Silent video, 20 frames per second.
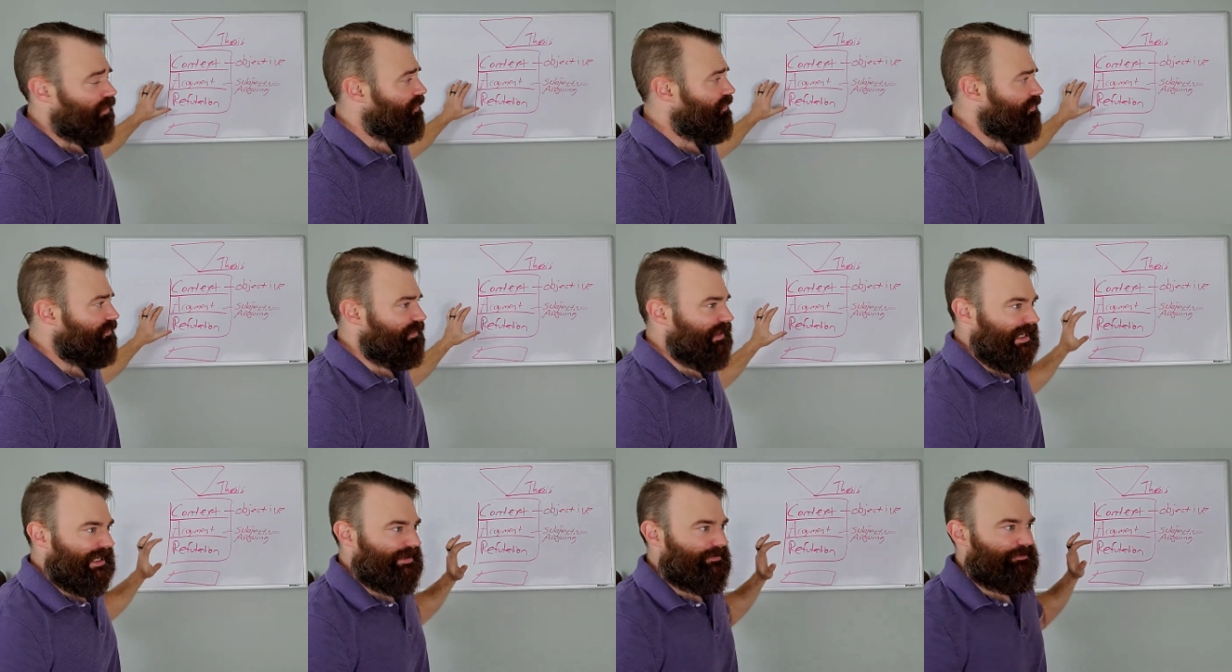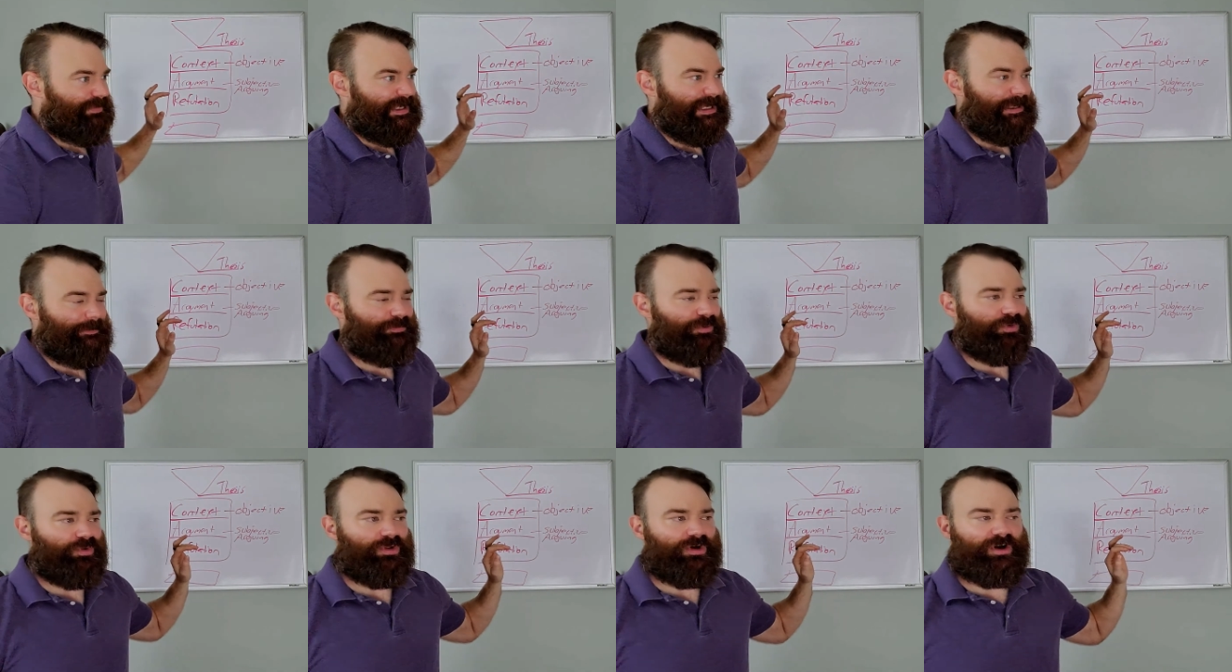that
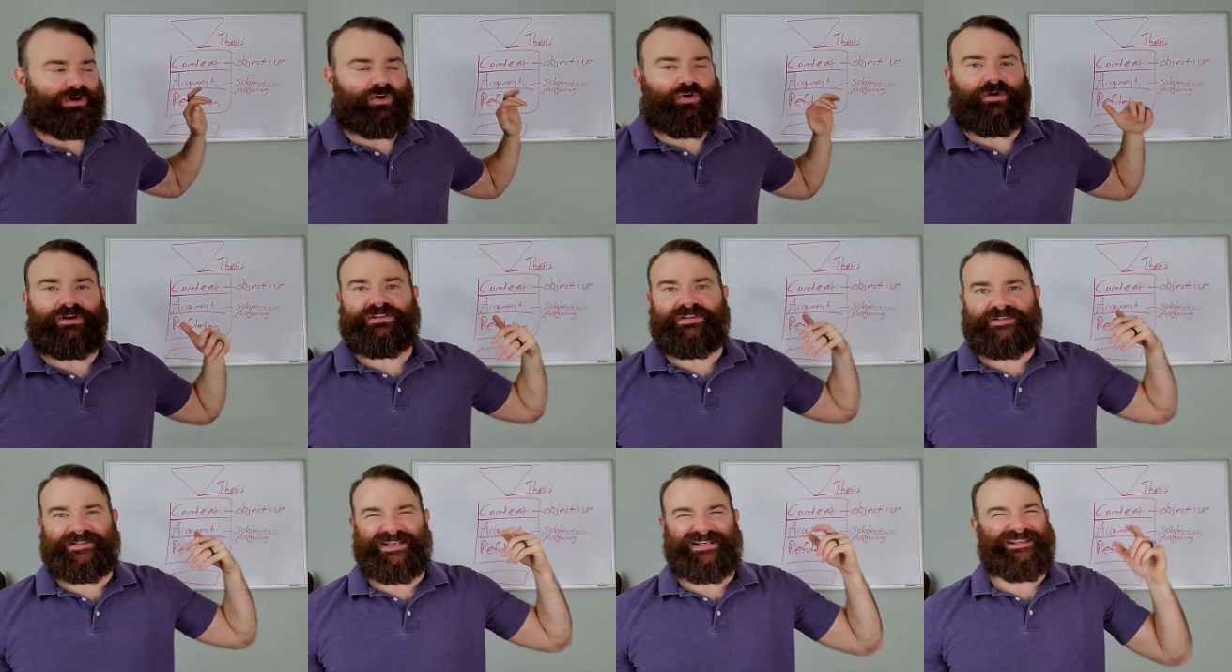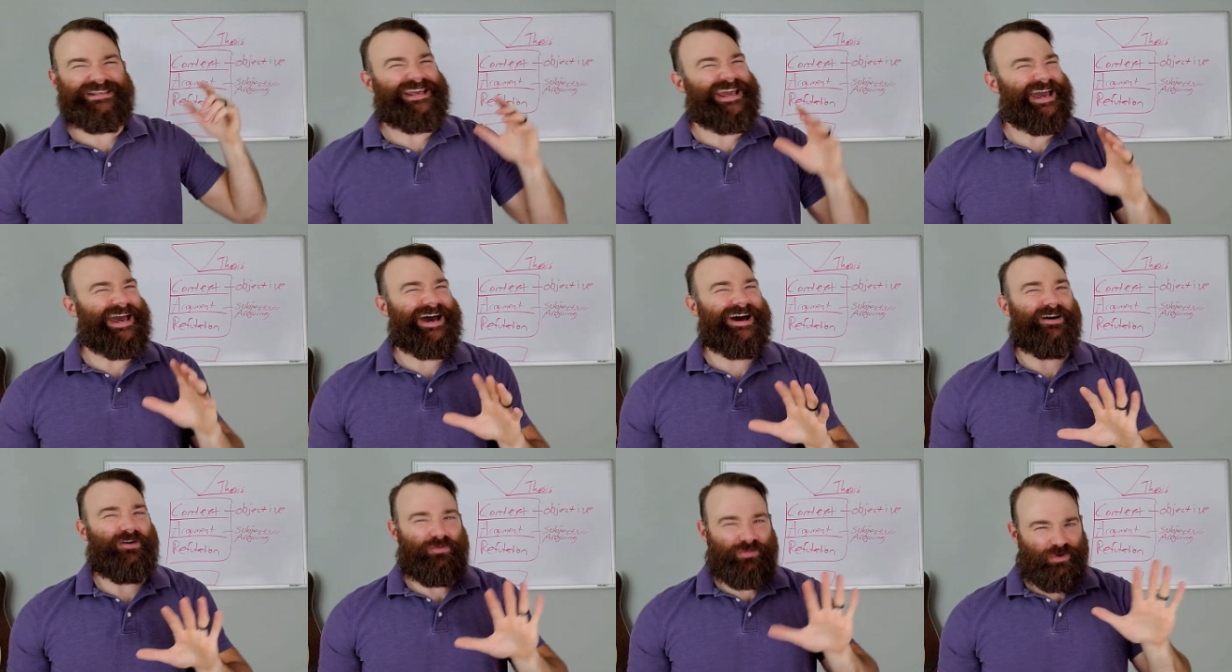people are going to say,
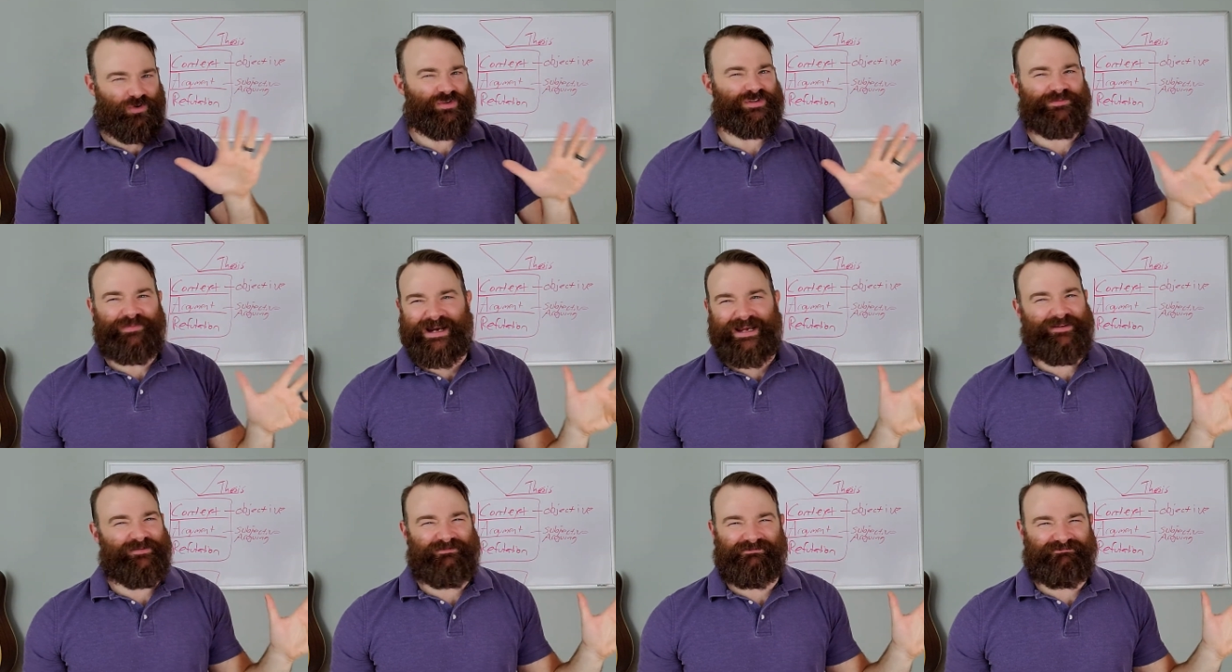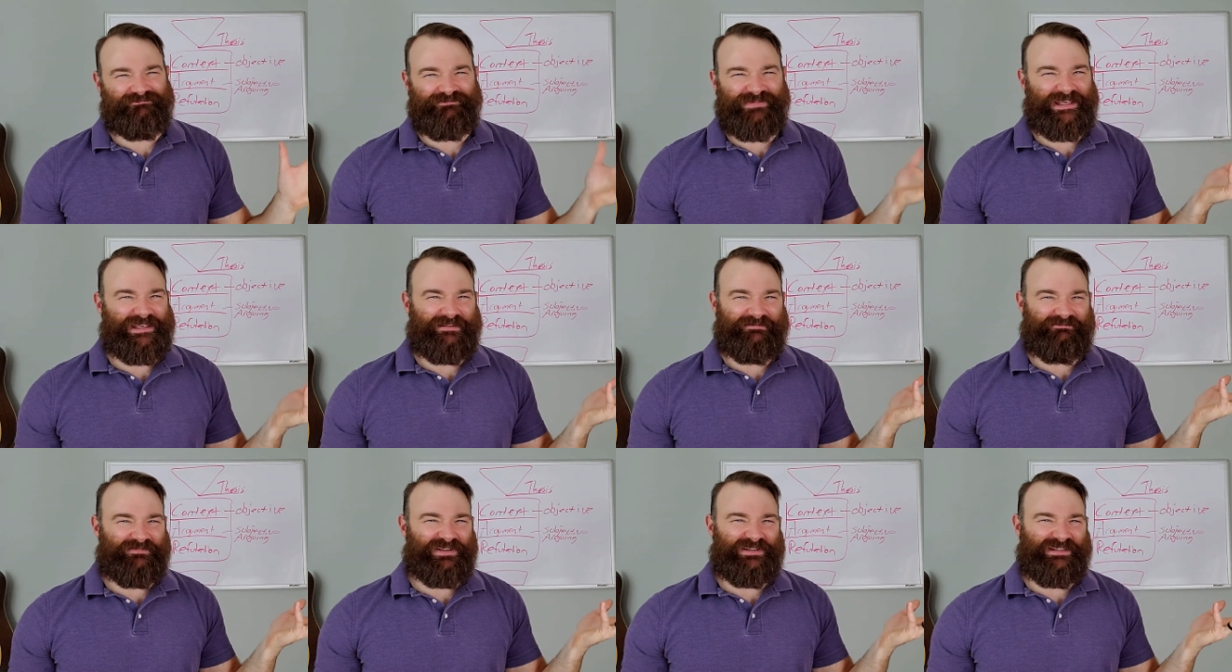yeah, those might be
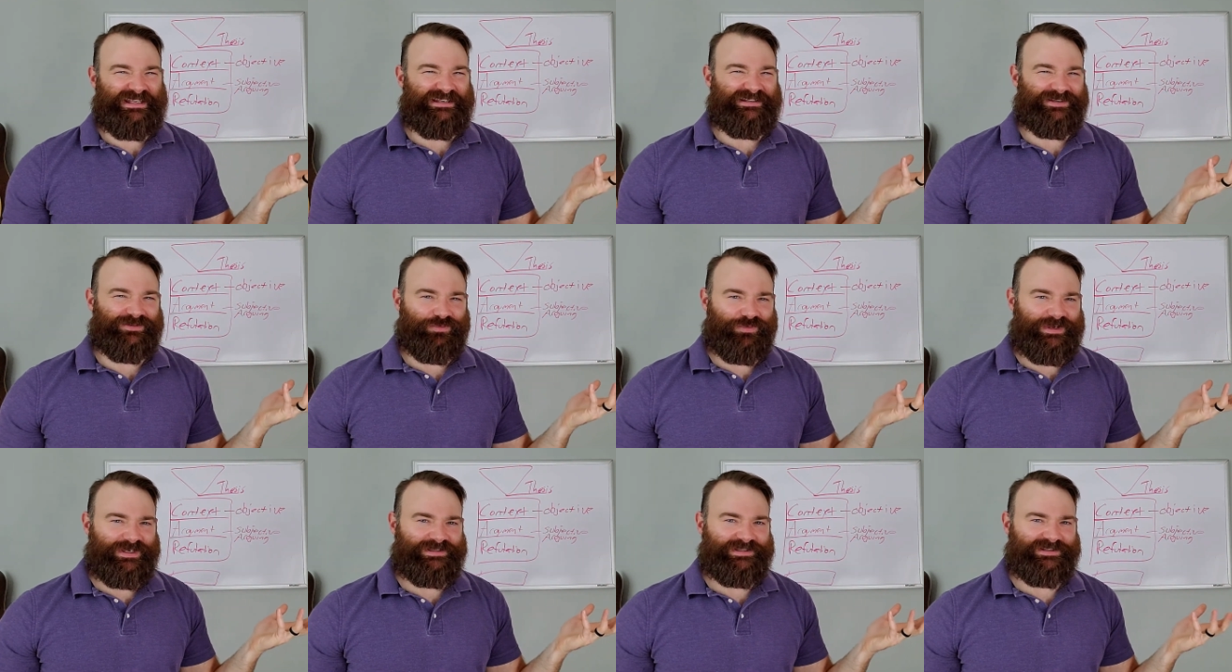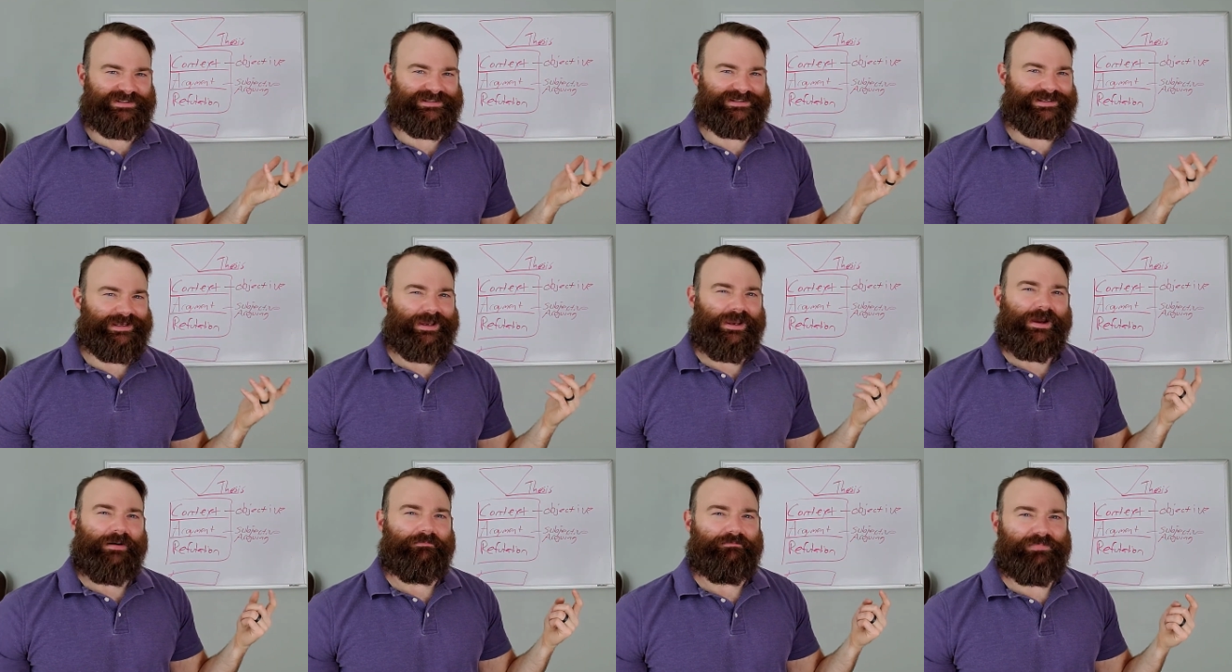decent reasons,
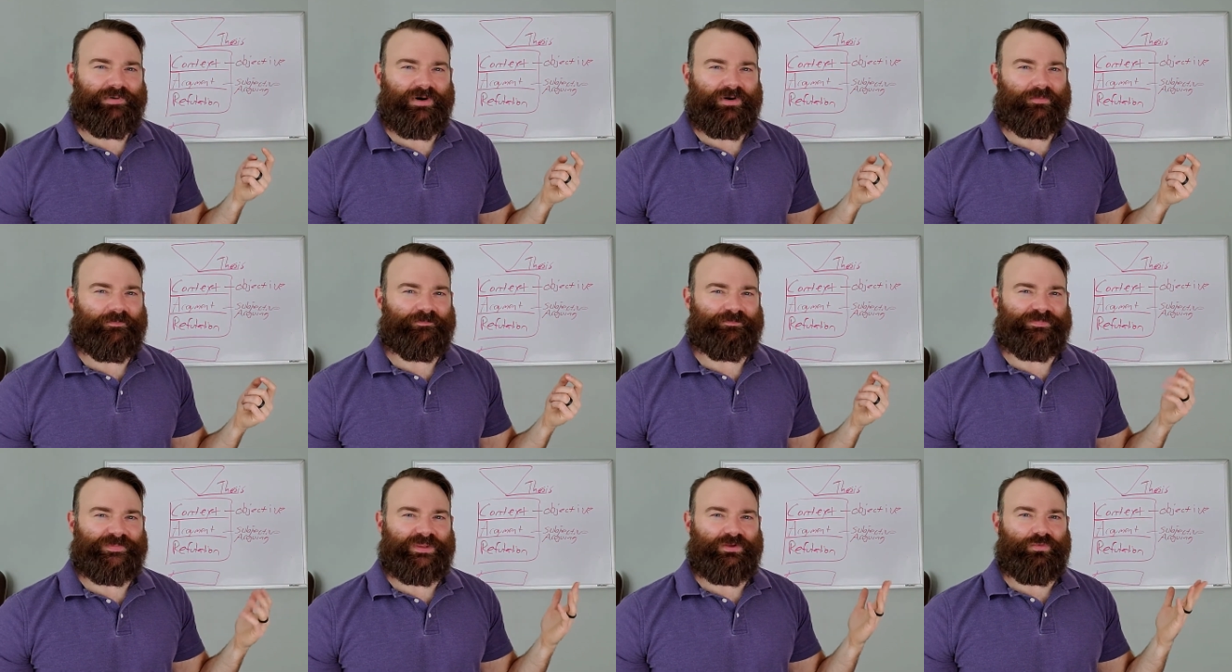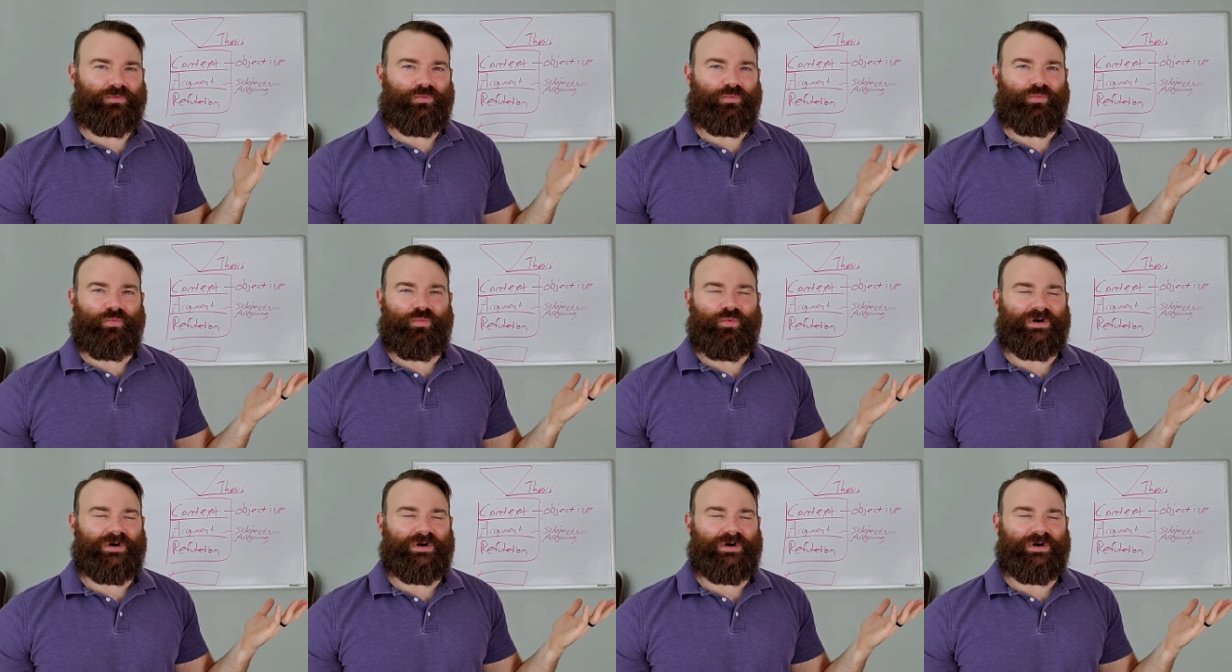but what